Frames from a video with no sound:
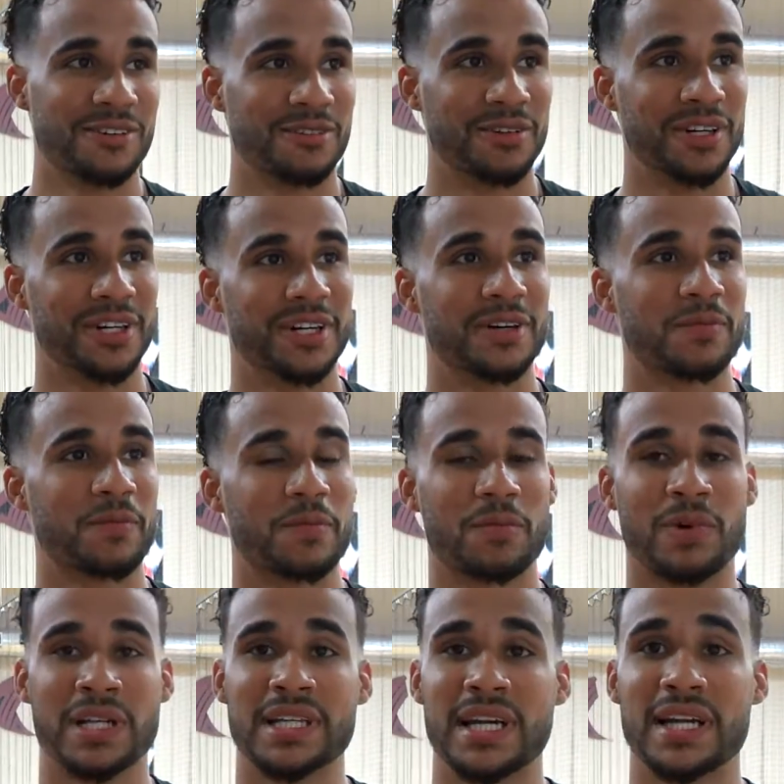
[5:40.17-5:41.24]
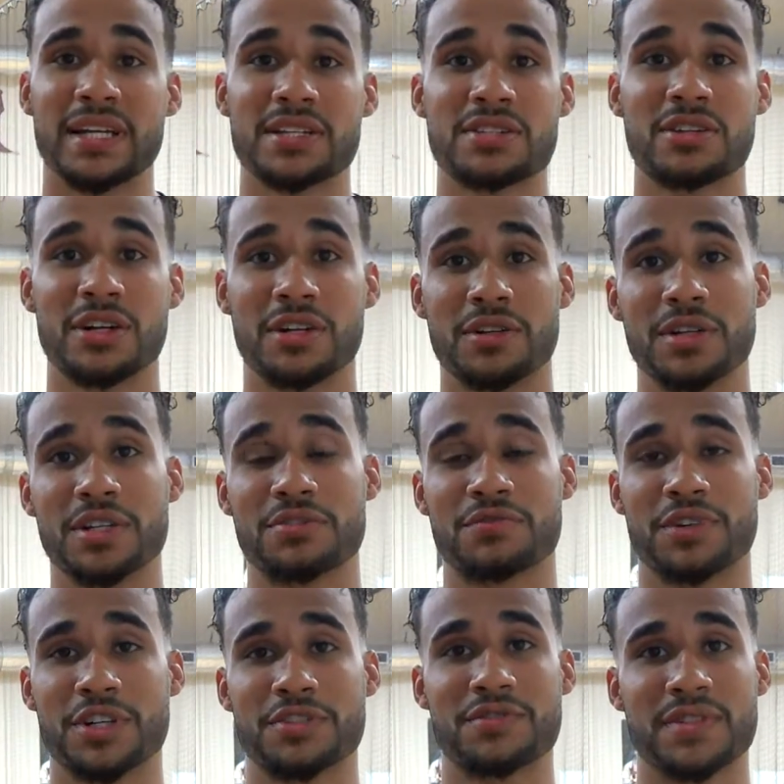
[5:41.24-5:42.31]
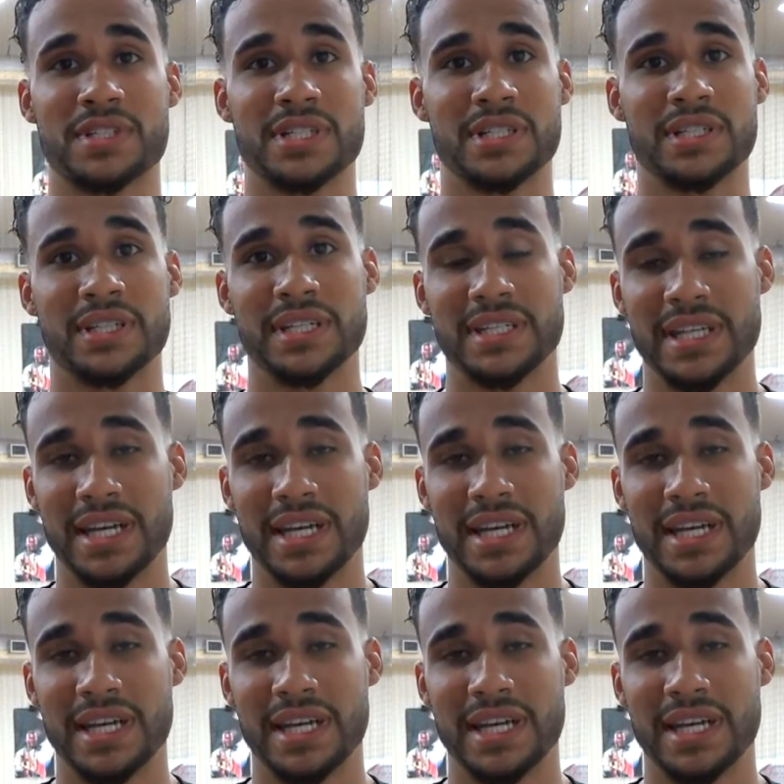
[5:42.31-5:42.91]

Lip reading: Well, my dad had started his first facility